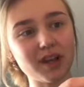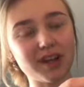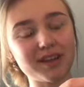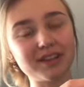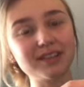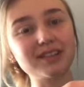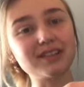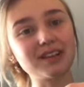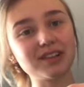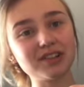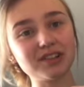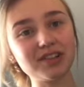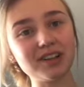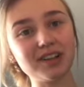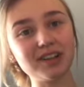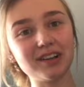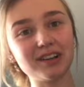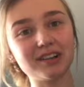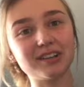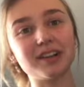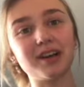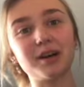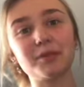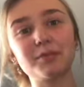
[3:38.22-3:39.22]
This literally
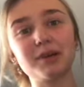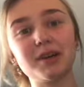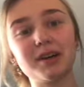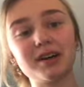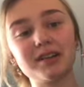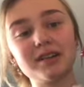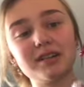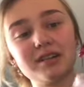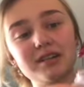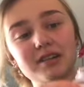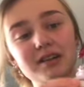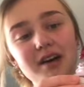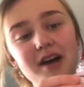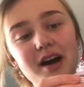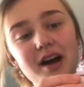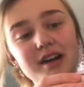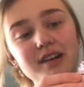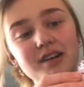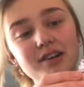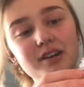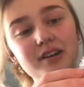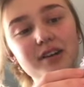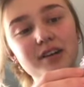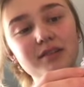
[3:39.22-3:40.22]
looks like blood. I
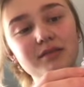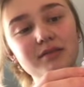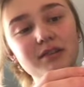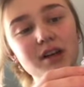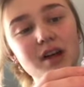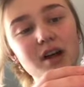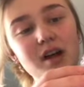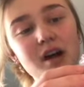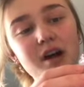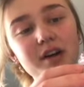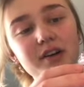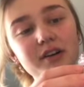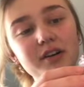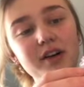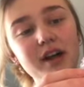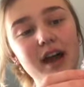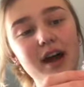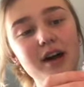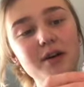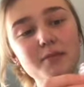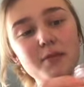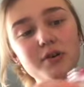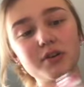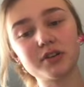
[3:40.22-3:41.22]
don't I don't know
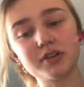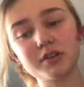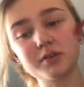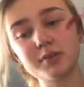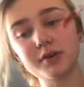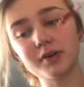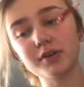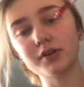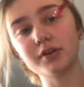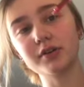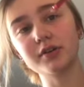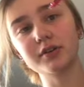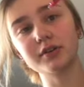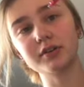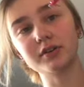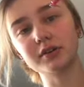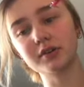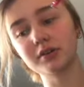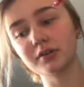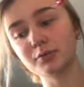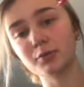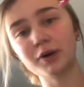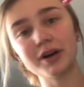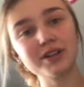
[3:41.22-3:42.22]
how much to put on.
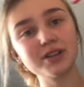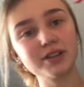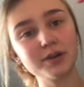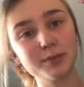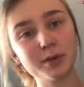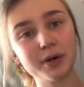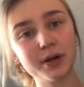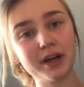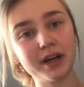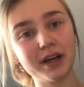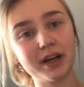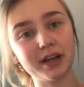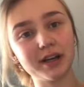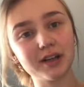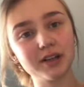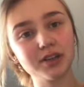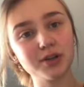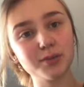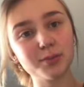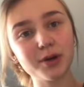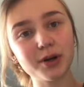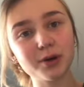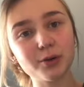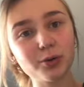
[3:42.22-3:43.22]
Where do you put it? Do
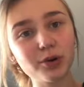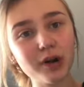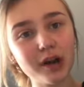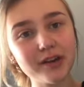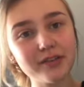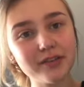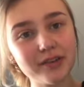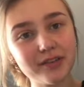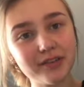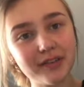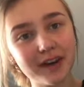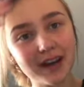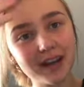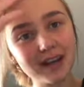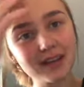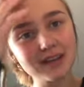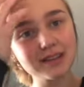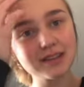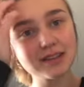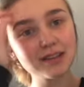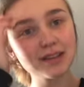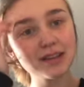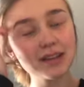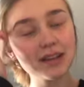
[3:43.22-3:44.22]
you put it all over your
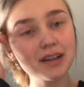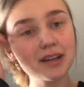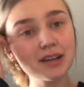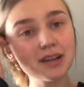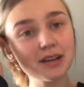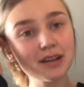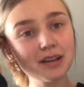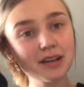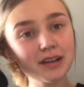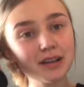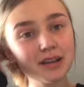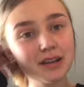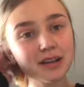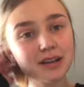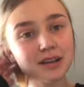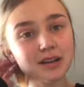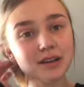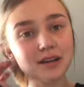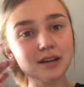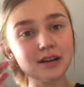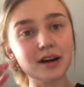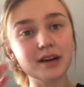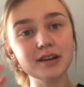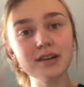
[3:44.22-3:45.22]
face? I